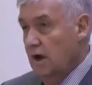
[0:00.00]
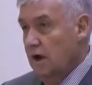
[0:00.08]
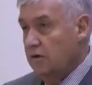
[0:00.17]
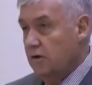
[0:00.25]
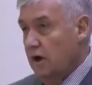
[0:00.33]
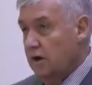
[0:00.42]

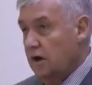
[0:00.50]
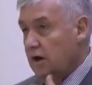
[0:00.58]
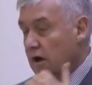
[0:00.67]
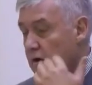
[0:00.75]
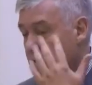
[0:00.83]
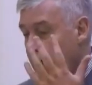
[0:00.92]
And I
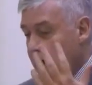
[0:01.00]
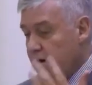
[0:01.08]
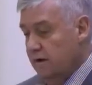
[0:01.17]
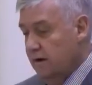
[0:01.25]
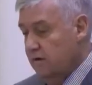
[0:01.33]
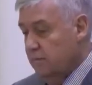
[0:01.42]
know
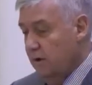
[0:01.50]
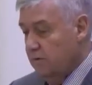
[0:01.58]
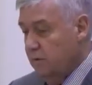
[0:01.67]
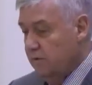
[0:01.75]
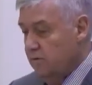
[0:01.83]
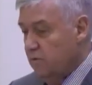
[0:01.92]
Andy is
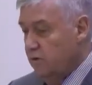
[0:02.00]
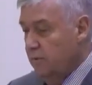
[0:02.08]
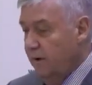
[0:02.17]
much better at talking